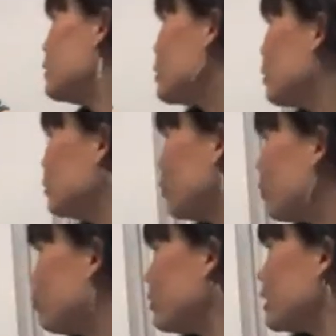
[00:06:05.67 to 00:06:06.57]
and zone
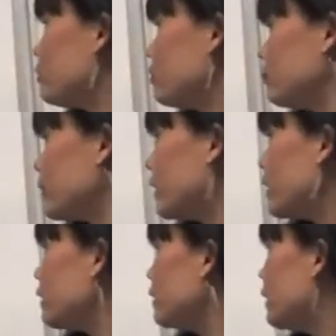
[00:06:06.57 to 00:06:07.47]
3 will
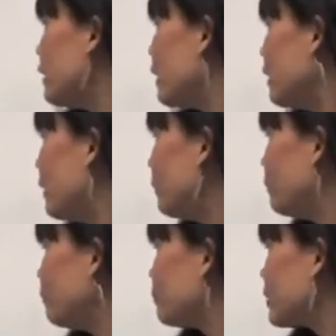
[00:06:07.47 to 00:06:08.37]
be
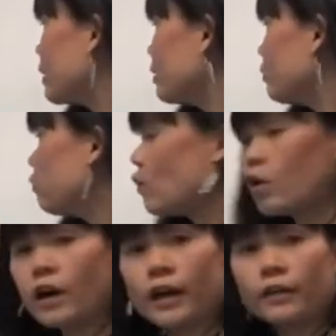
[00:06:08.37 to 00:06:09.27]
um,
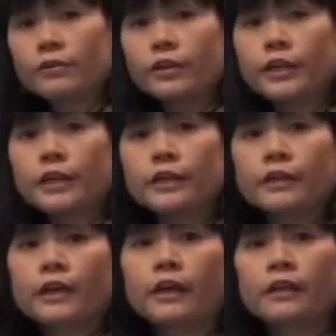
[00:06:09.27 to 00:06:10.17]
400
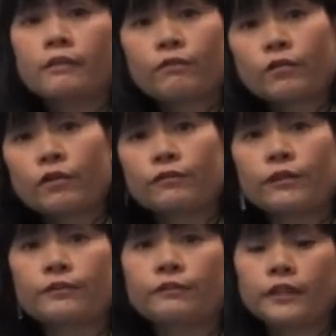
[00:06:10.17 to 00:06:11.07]
and then
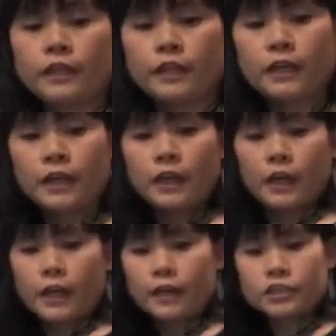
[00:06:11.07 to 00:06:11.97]
450.
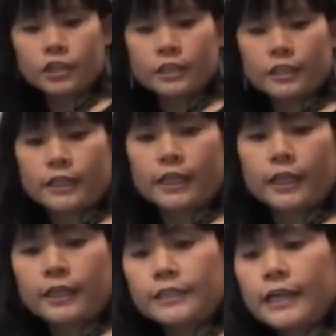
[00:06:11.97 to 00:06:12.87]
And just as
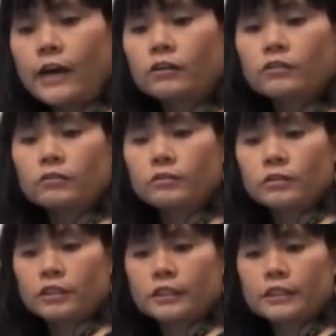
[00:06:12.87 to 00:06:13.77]
it kicks out,
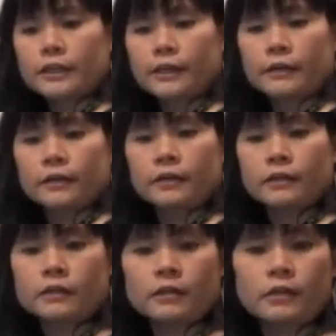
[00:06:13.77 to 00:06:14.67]
just uh,
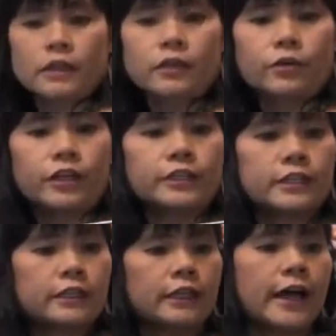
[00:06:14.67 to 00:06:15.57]

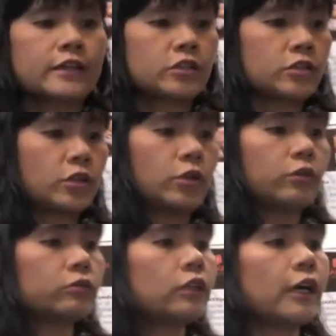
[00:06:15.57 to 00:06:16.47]
increase the last
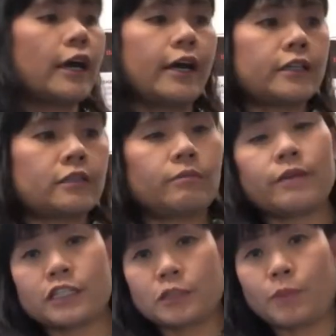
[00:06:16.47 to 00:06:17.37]
zone as
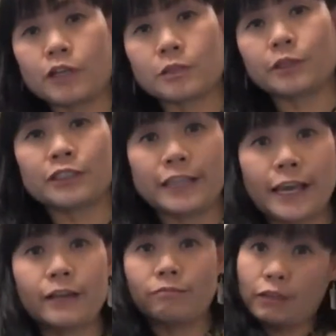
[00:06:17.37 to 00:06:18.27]
much as possible to
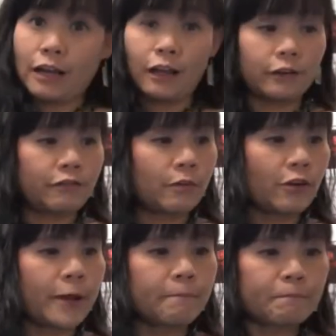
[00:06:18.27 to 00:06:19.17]
get the color of your
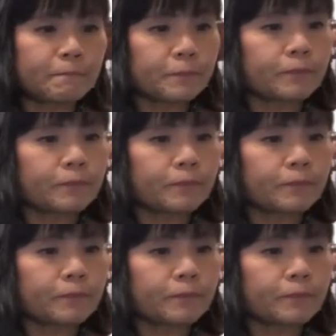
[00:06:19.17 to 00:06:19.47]
bread.